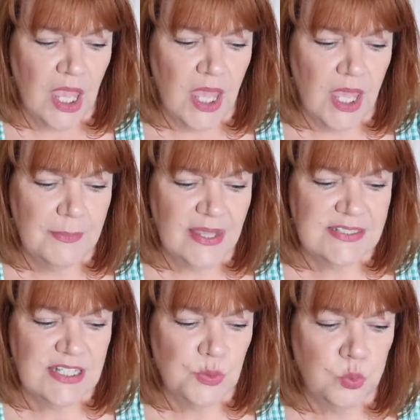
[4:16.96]
and
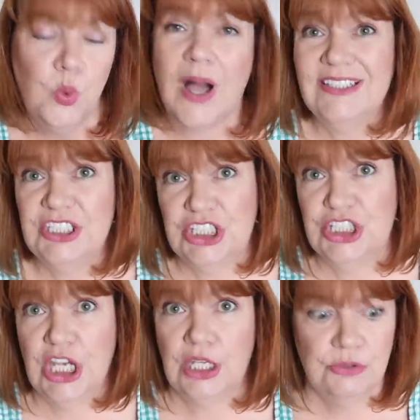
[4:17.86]
says why she
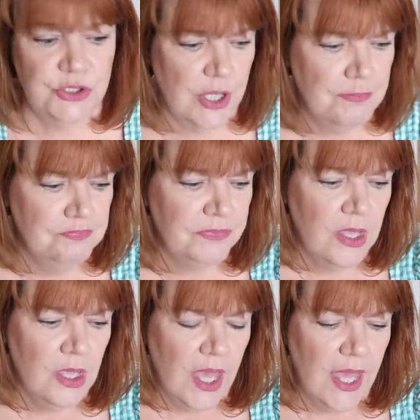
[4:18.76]
chose them.
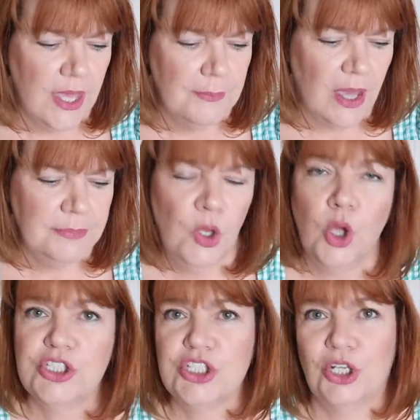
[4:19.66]
I'm
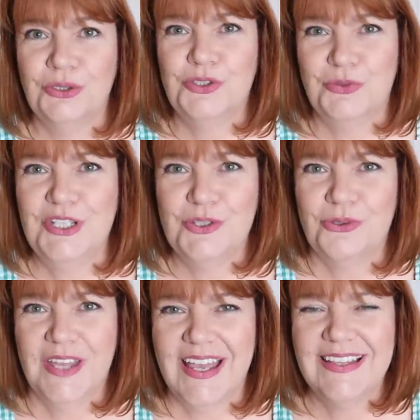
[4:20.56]
not going to read
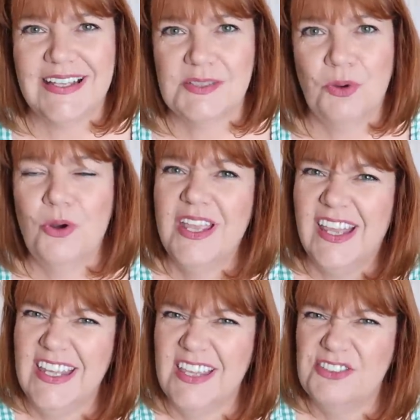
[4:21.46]
all that. That's boring
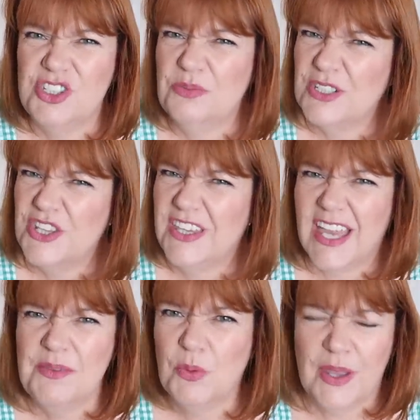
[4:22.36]
and it gives too much of the
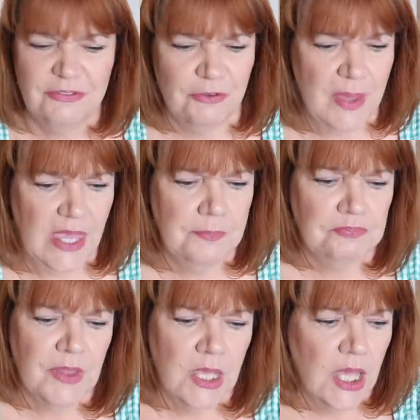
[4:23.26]
game away for me.
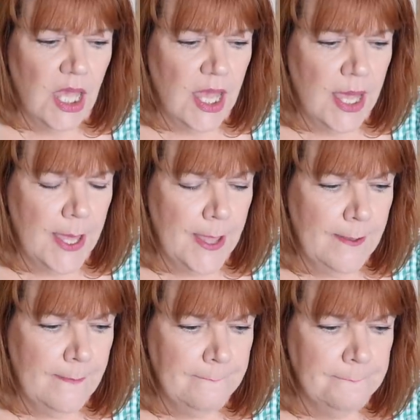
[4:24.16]

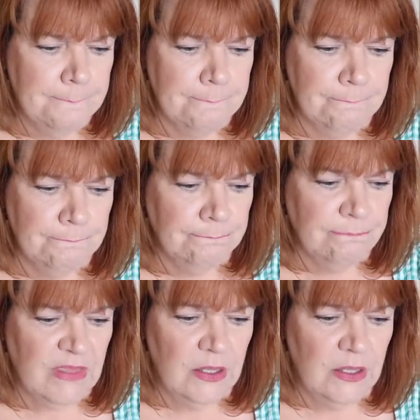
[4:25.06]
Can't